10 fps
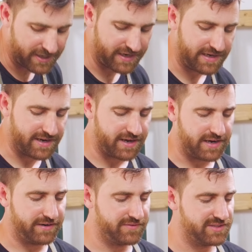making
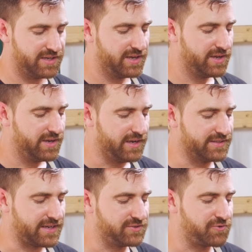knives
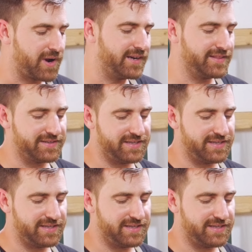is I was grinding the